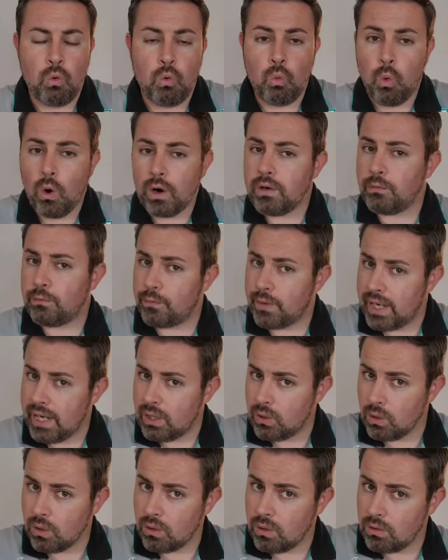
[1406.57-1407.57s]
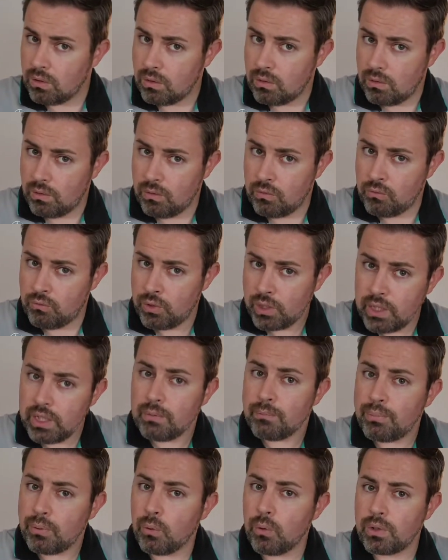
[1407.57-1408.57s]
one final really
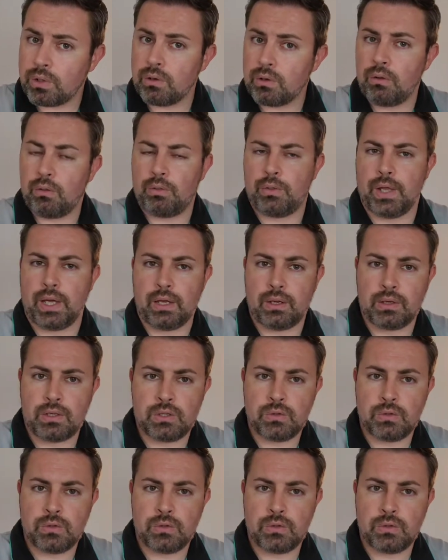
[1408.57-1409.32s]
important thing